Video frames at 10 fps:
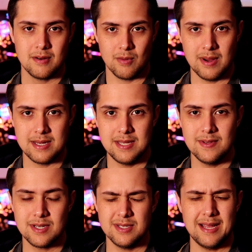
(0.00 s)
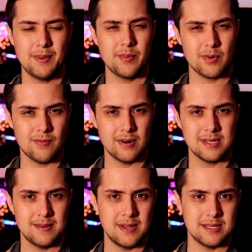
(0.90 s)
Korean TV shows, a lot of people refer
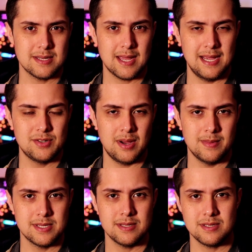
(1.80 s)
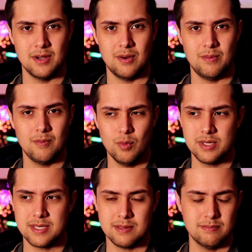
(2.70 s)
to them as K dramas, so
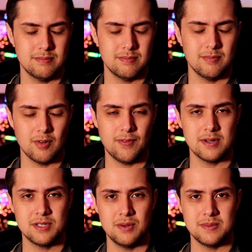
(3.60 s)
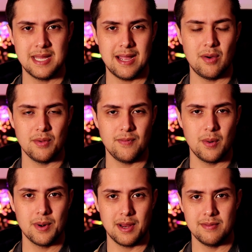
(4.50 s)
we'll just refer to them as that going
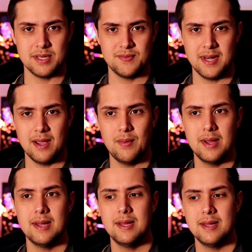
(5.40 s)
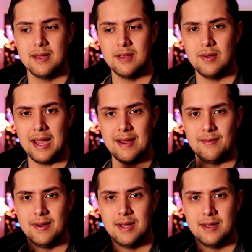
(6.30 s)
forward here in this video. You
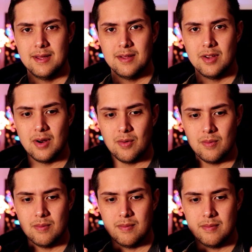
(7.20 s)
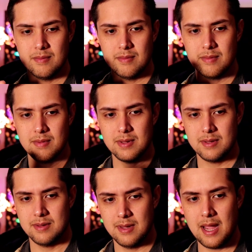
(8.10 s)
have, you know,
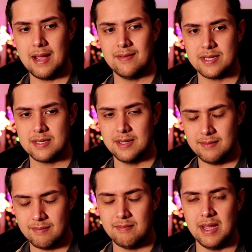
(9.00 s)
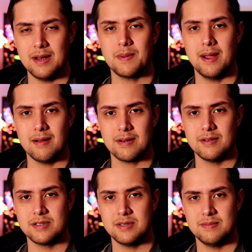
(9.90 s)
obviously made up
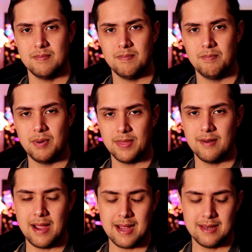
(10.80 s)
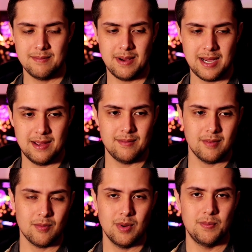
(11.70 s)
characters, but they're acted by
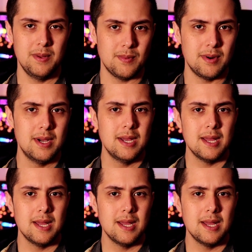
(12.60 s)
real people.